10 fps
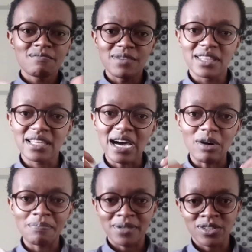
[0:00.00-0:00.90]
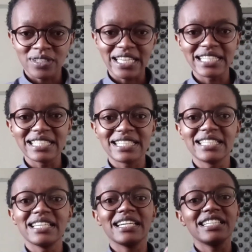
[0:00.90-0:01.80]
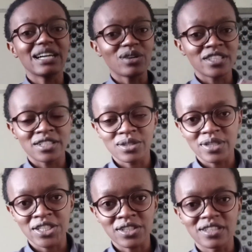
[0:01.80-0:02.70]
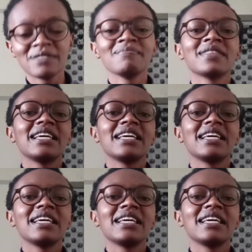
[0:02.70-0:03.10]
with our personality and our situation,